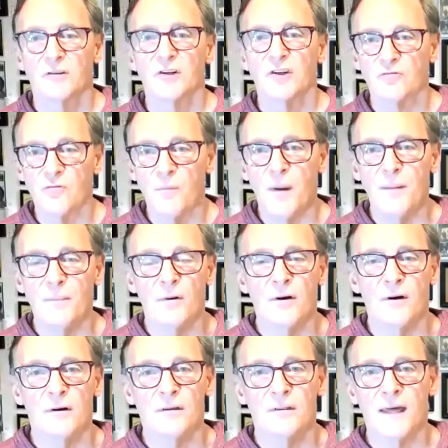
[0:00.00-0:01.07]
just
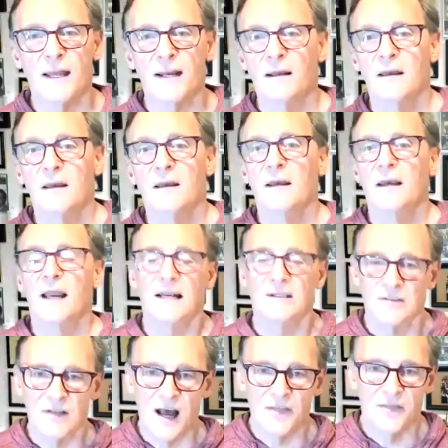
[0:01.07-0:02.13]
remember that
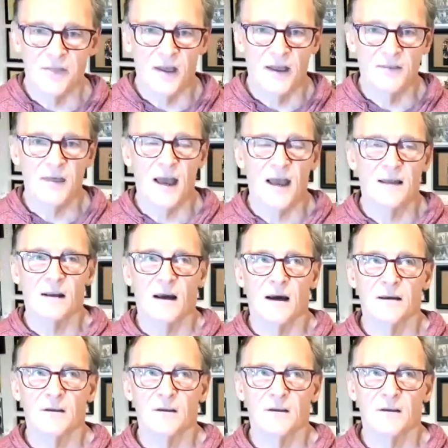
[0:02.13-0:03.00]
it's not that